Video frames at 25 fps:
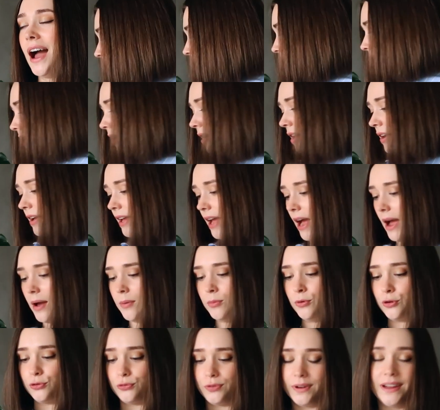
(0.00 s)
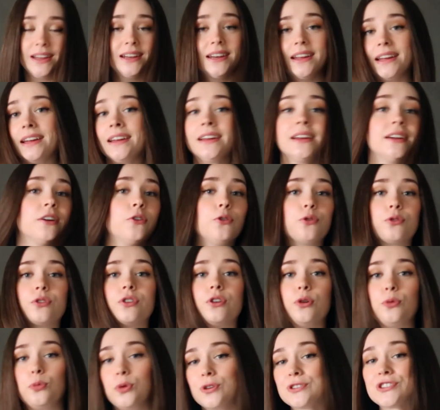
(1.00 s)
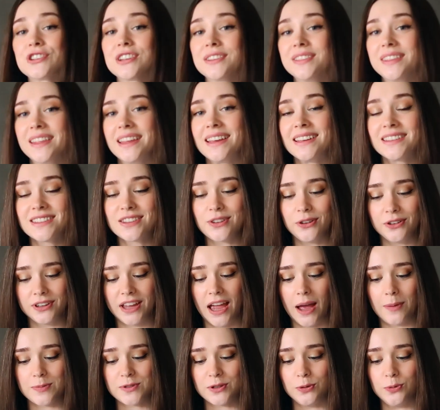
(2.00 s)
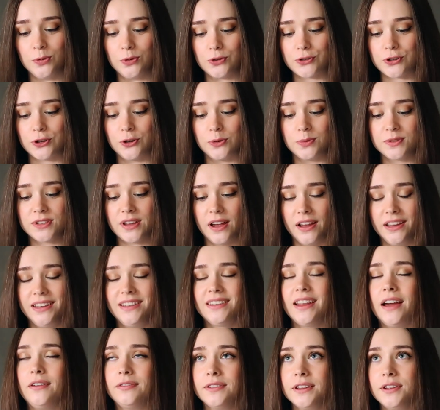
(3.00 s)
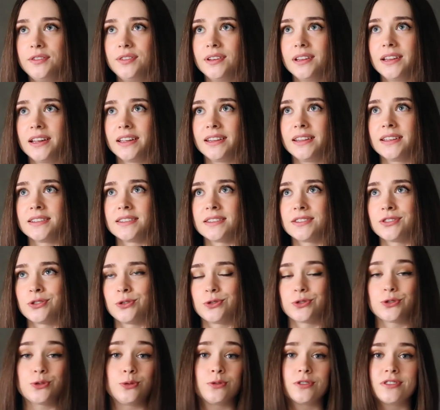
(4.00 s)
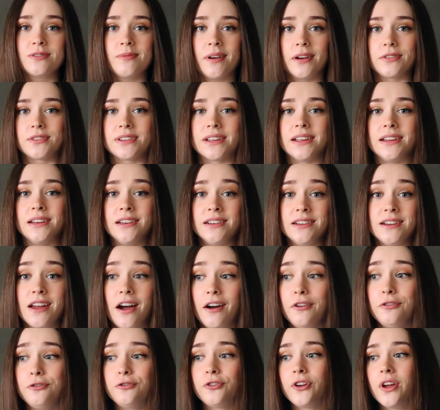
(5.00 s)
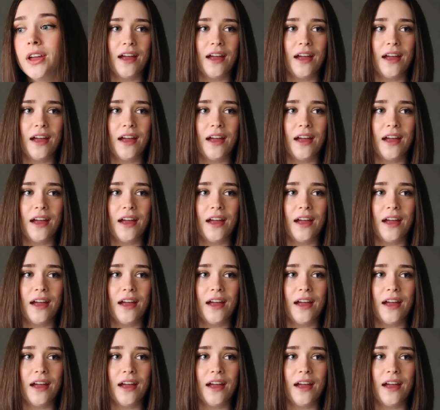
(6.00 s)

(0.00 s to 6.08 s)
When I am reading or watching things on capsule wardrobes, I definitely feel like this is not talked about enough.